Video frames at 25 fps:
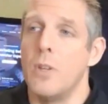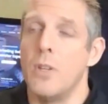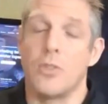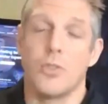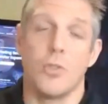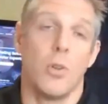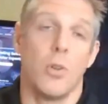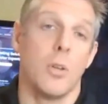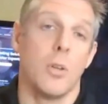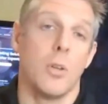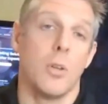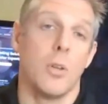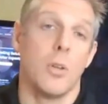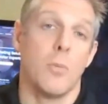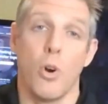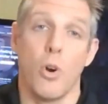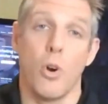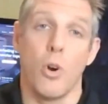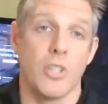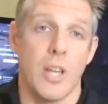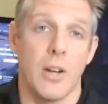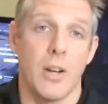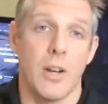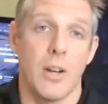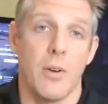installing more
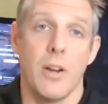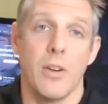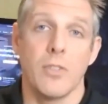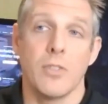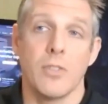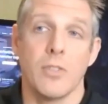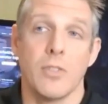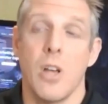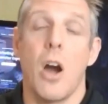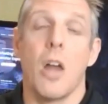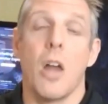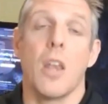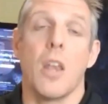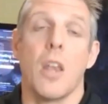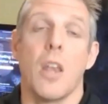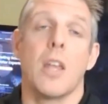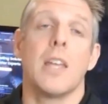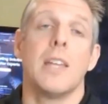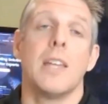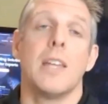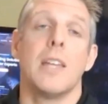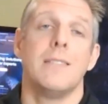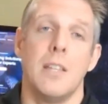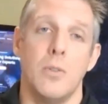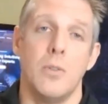generators on a
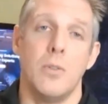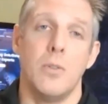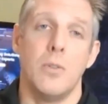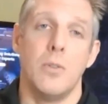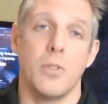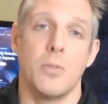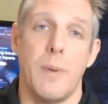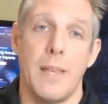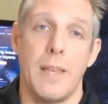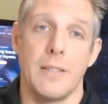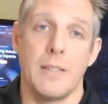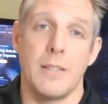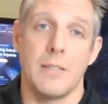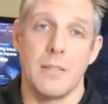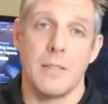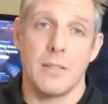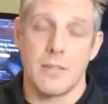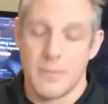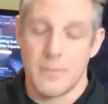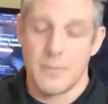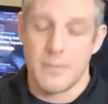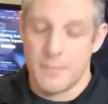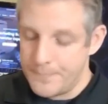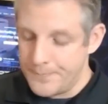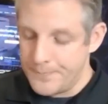continuous
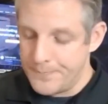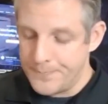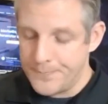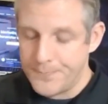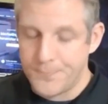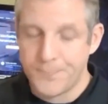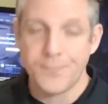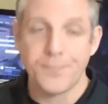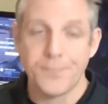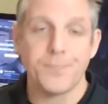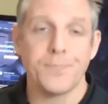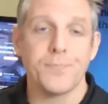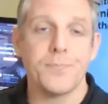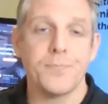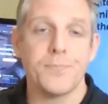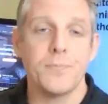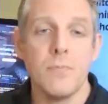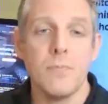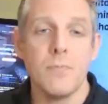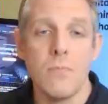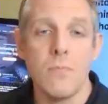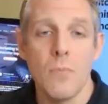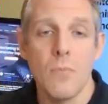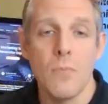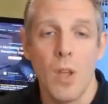basis.
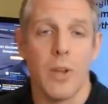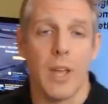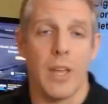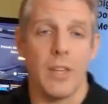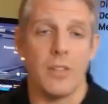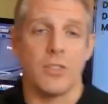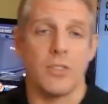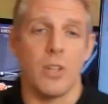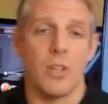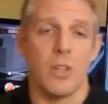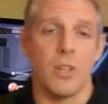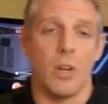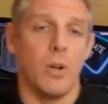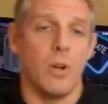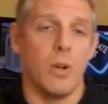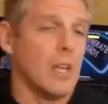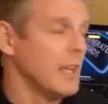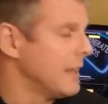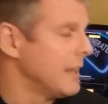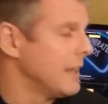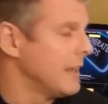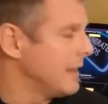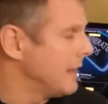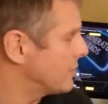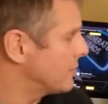Okay, so
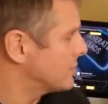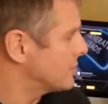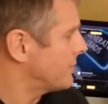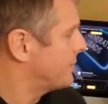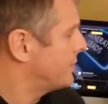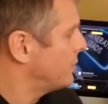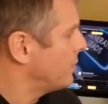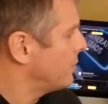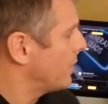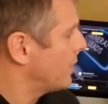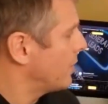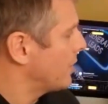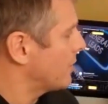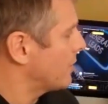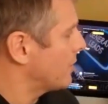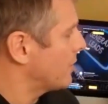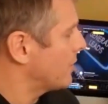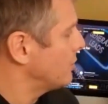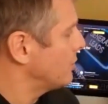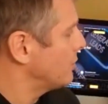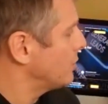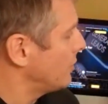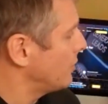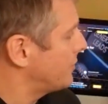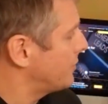here's a few other
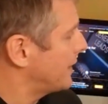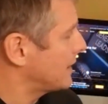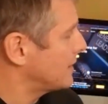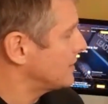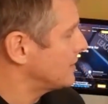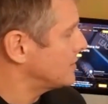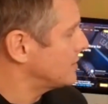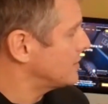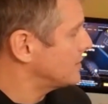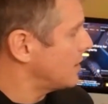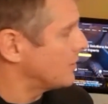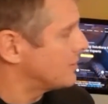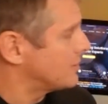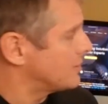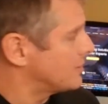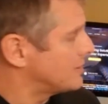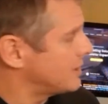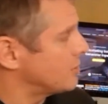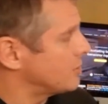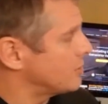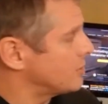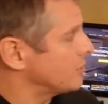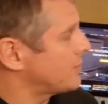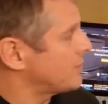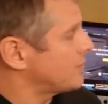little things. Our
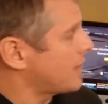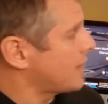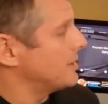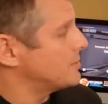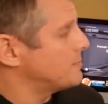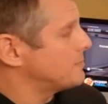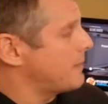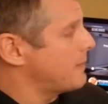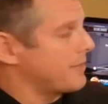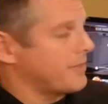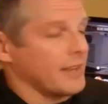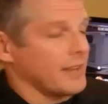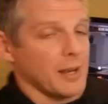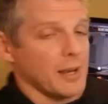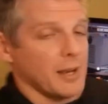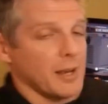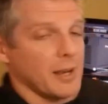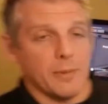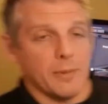digital dominance method.